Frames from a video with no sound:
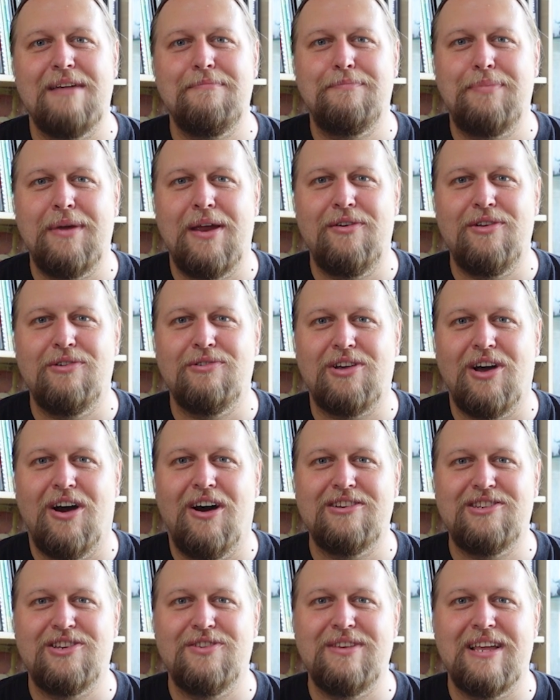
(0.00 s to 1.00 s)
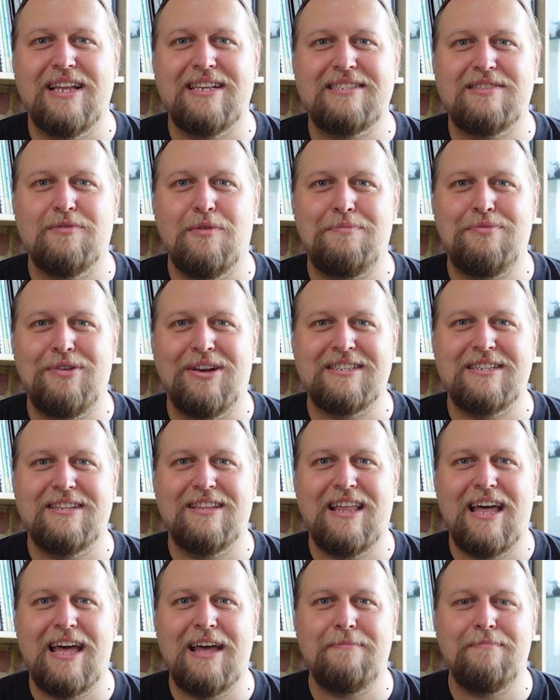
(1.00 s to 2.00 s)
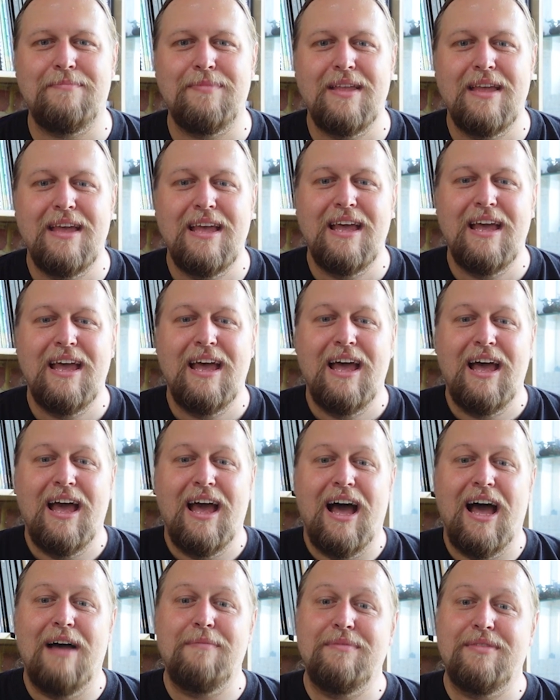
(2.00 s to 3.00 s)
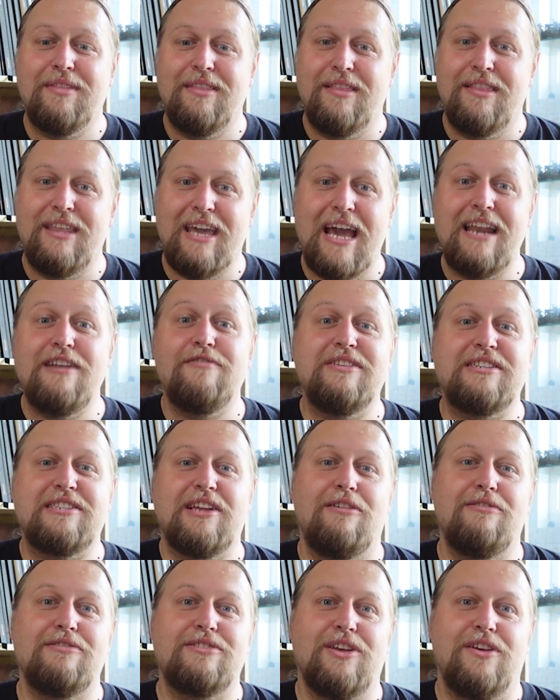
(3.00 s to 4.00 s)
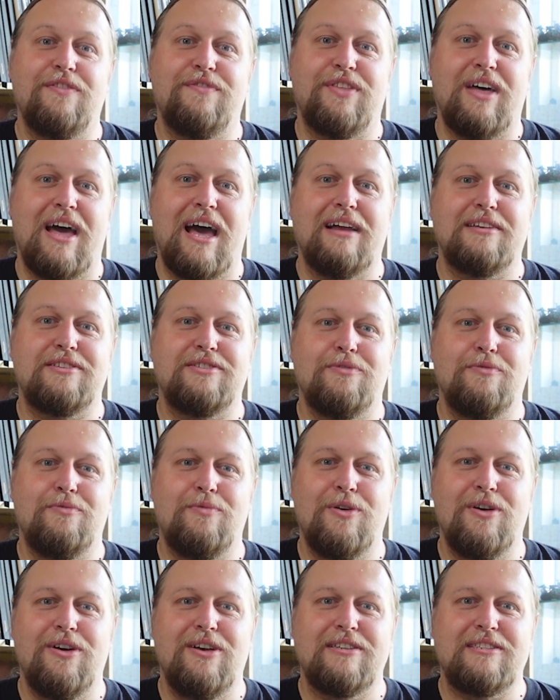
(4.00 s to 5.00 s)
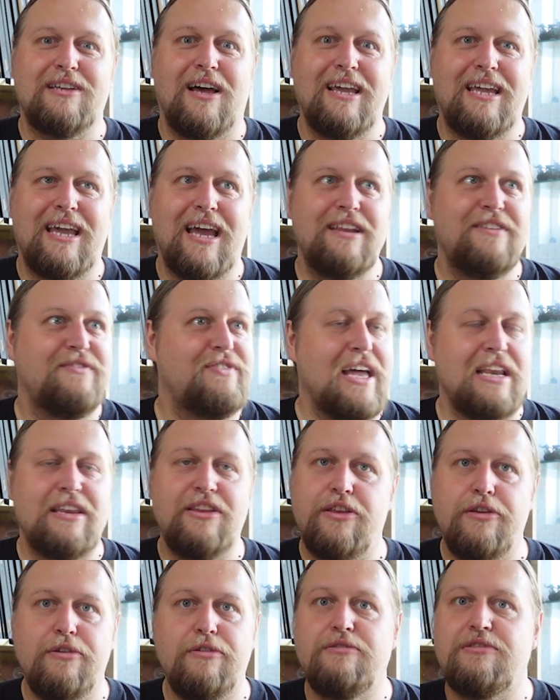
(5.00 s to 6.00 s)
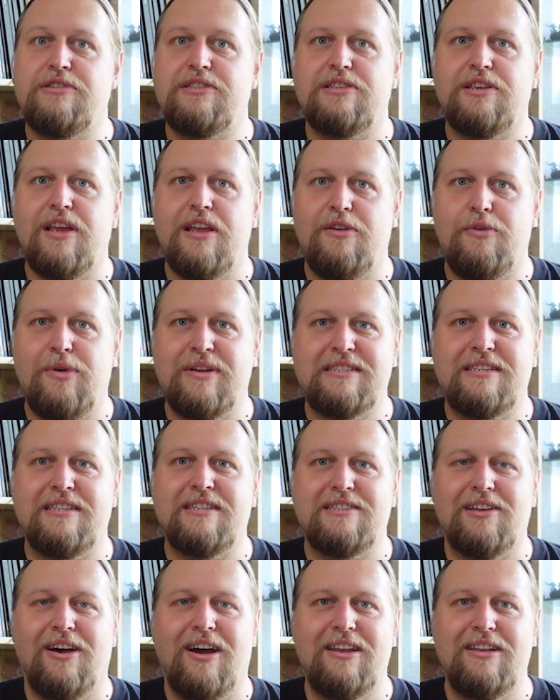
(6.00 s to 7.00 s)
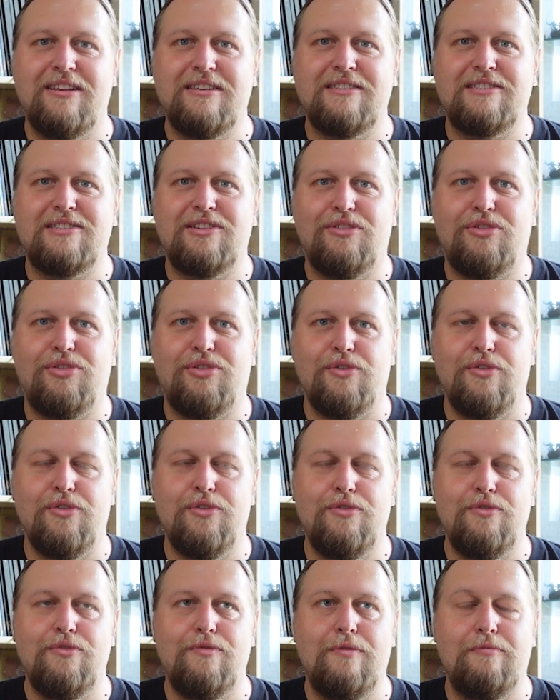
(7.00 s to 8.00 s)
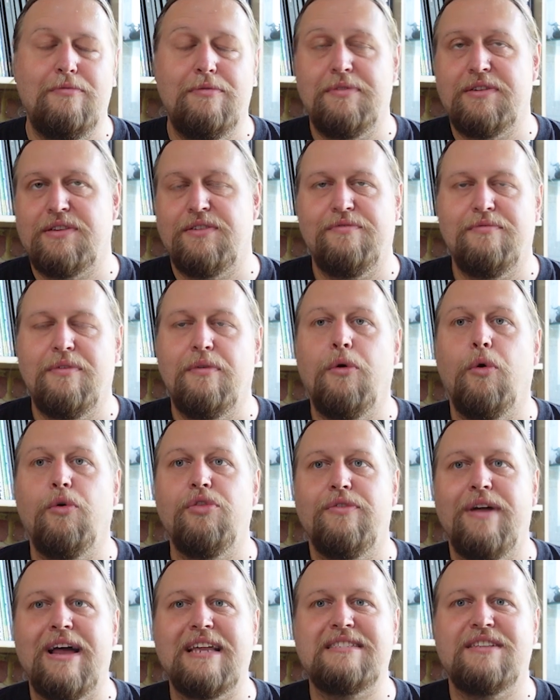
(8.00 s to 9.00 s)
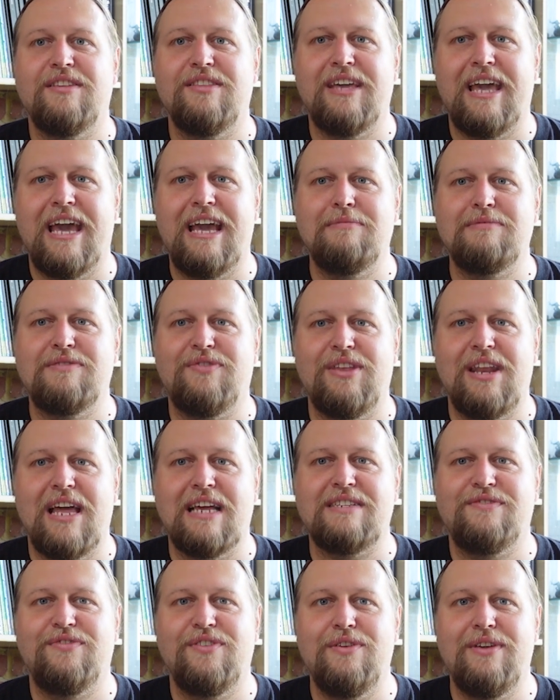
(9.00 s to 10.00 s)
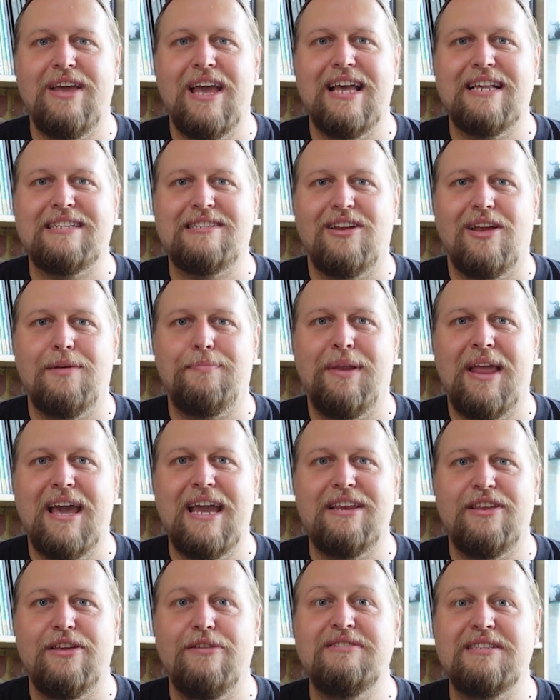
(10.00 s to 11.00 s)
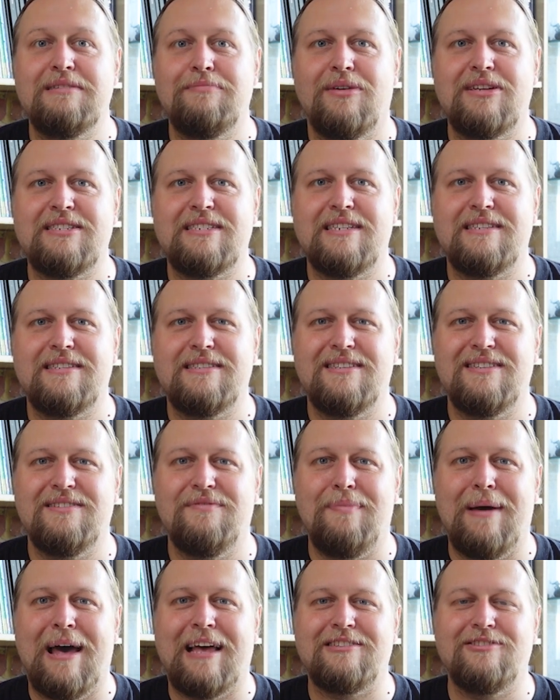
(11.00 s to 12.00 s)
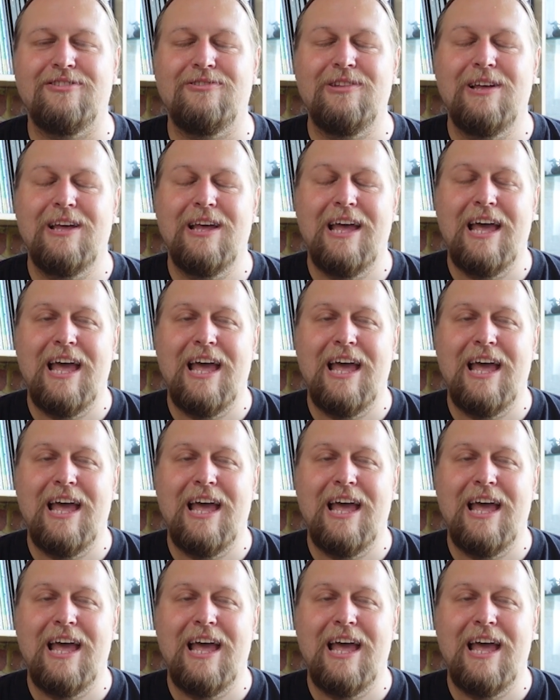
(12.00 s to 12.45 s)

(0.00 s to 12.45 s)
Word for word: Imperial Guard units that were present there. The end result of that was I kind of then used Inquisitor Silence through sort of all the rest of the games for the next few years that I played using my Sisters of Battle,